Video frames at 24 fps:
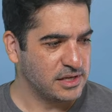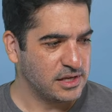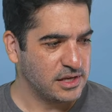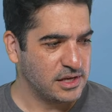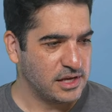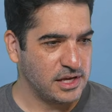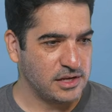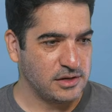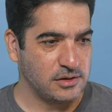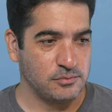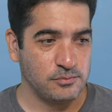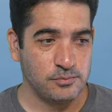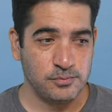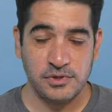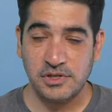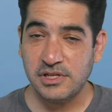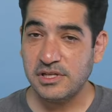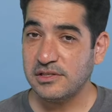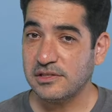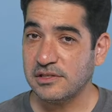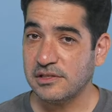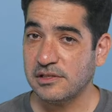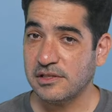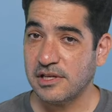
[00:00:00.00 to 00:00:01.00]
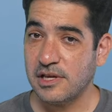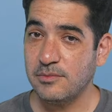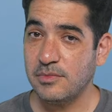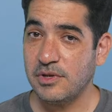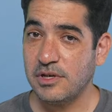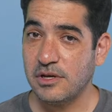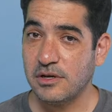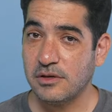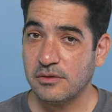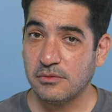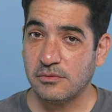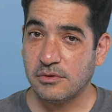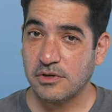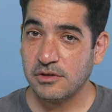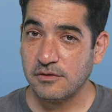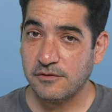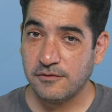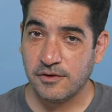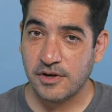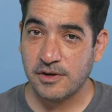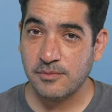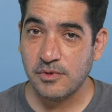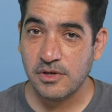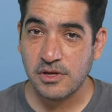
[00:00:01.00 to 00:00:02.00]
And please let me know where you're
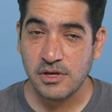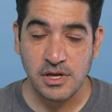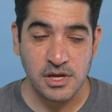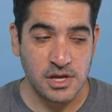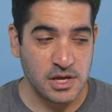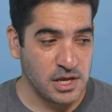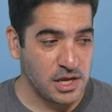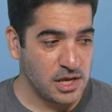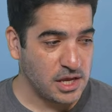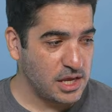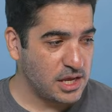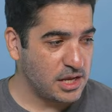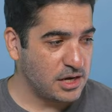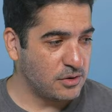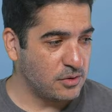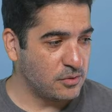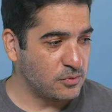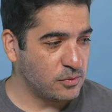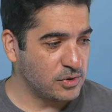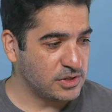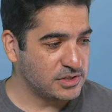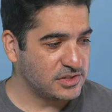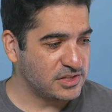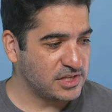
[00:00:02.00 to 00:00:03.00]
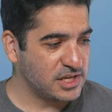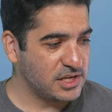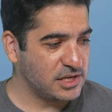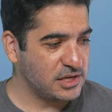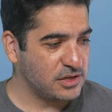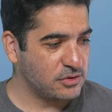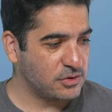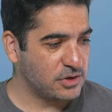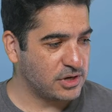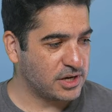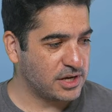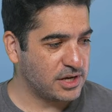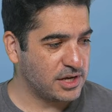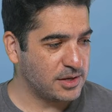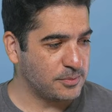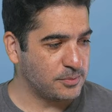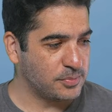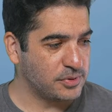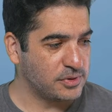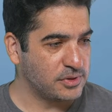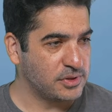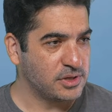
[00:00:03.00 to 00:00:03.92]
from and what's in your cup,